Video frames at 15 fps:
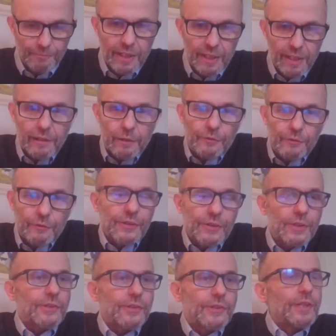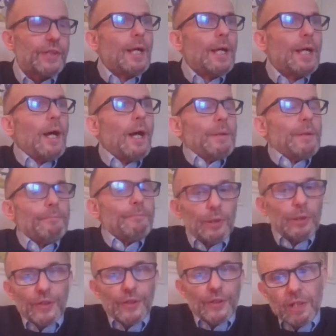My area of research has been
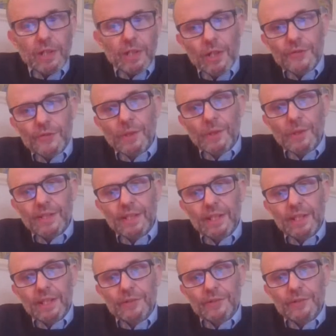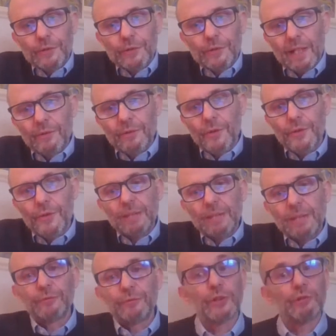built over the last 20 years around the theme of
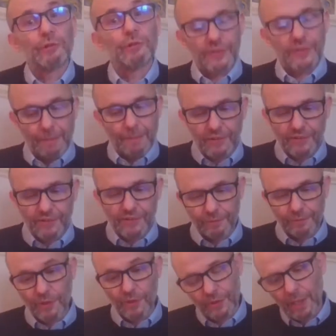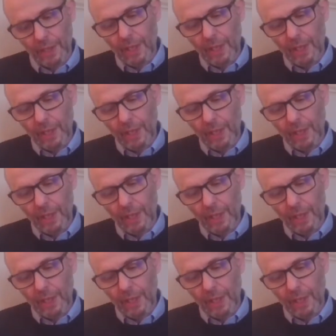Euroscepticism, which